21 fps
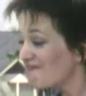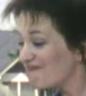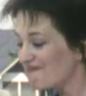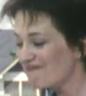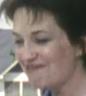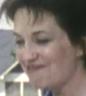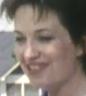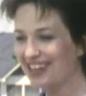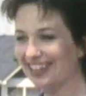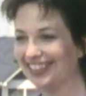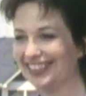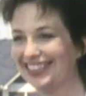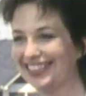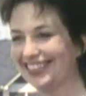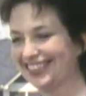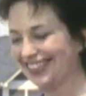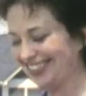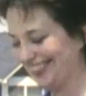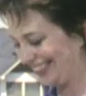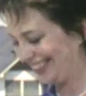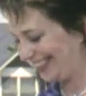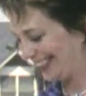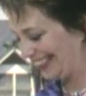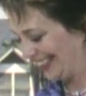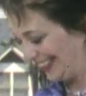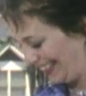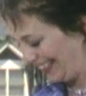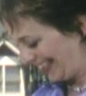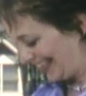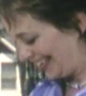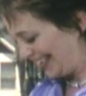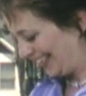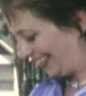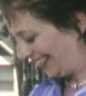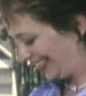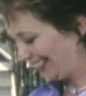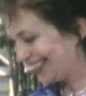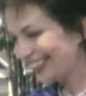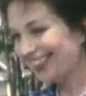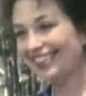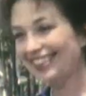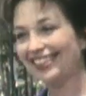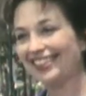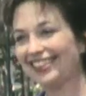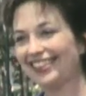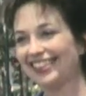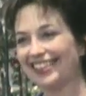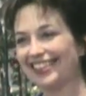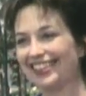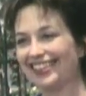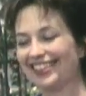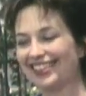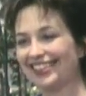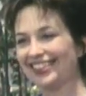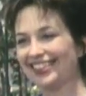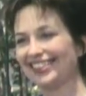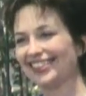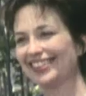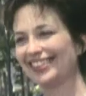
Ooh. So, you, uh,